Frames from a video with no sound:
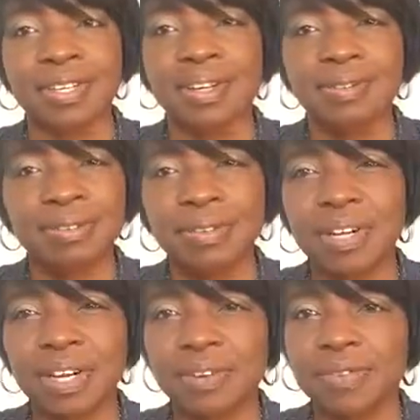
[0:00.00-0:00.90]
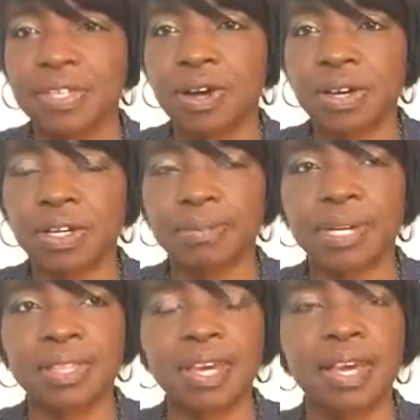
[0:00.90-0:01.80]
No, we're not even talking
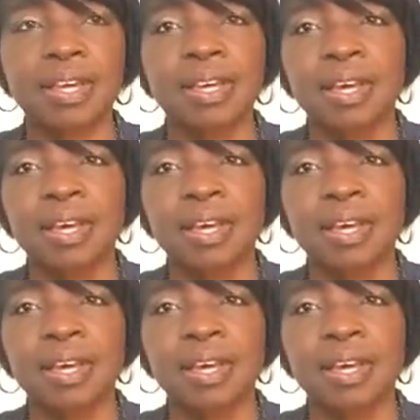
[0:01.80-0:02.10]
about that.